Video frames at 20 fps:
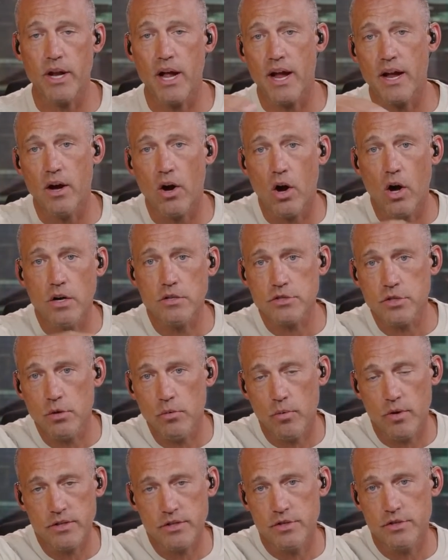I also
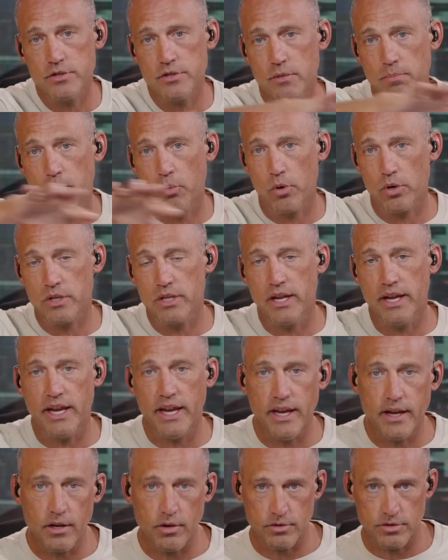want to support the
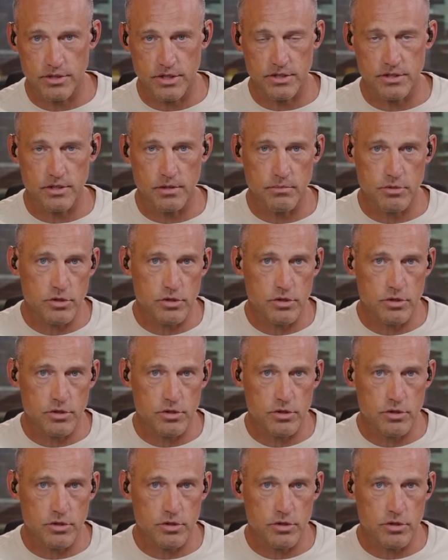ecosystem.